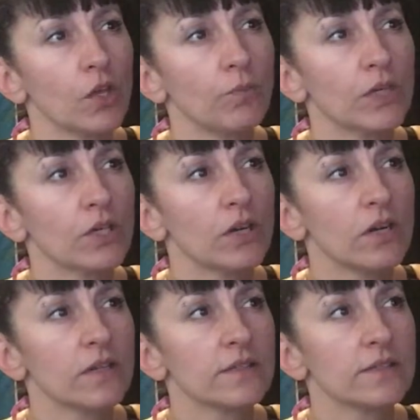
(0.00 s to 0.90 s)

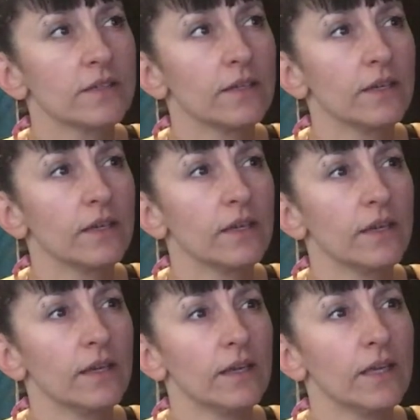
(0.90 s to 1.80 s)
because
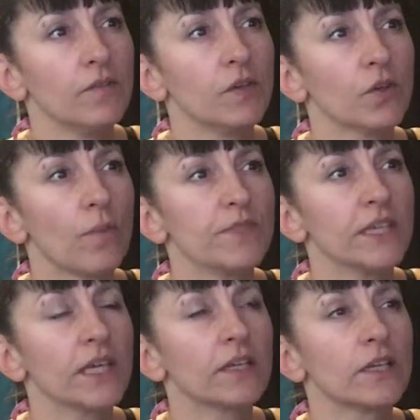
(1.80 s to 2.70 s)
even though I'm
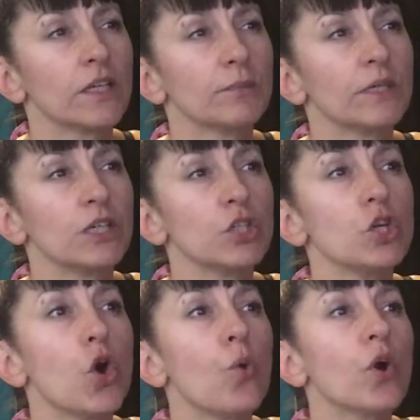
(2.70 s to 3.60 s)
singing it a little bit
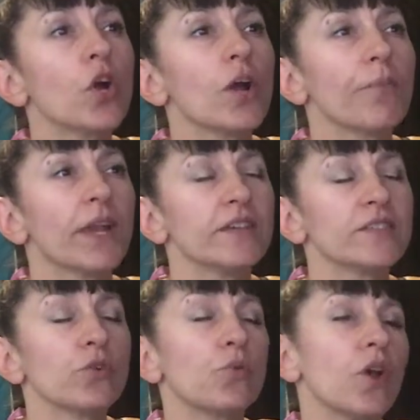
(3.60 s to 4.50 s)
lower, but I
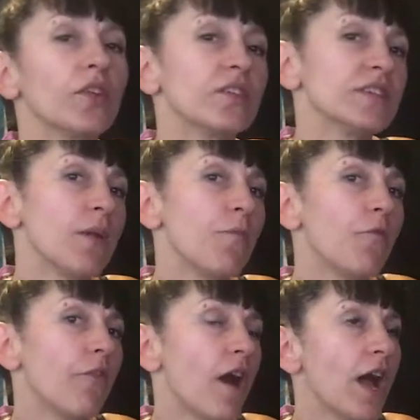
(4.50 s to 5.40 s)
still wanted the same
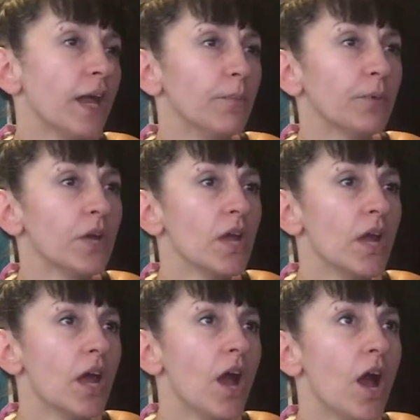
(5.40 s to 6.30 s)
vibe.
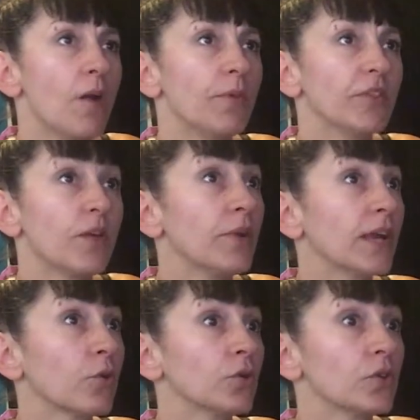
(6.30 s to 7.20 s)
But then when
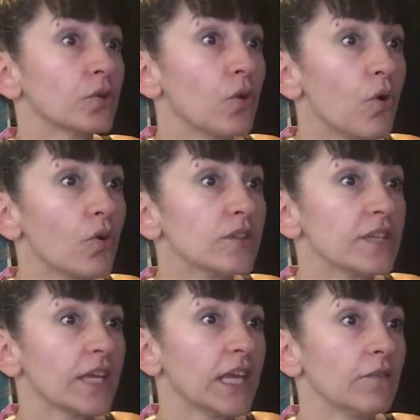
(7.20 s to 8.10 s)
I go into the chorus,
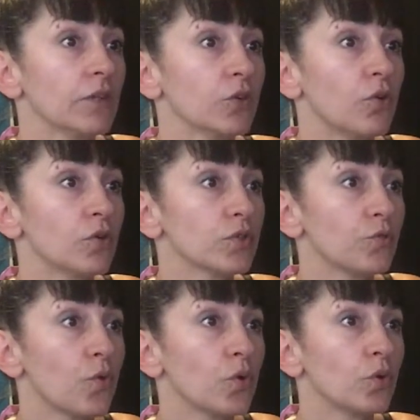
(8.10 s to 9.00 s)
I gave the chorus
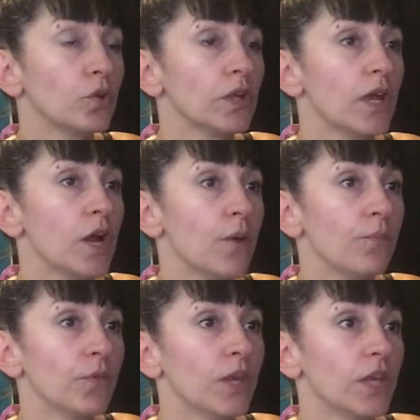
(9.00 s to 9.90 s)
vocal
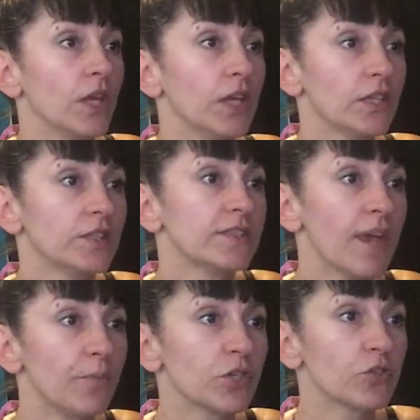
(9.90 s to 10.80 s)
a
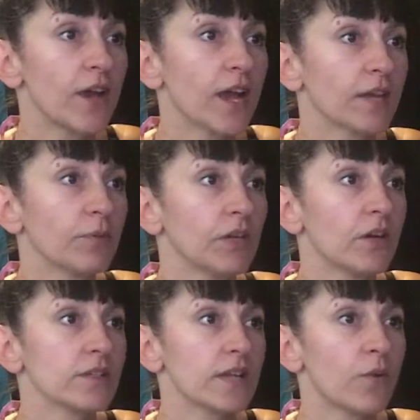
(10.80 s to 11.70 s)
separate track,
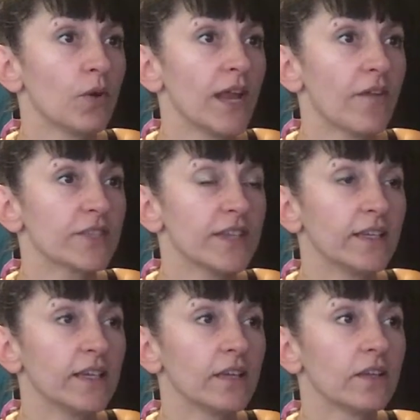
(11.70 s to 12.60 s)
because I want to have slightly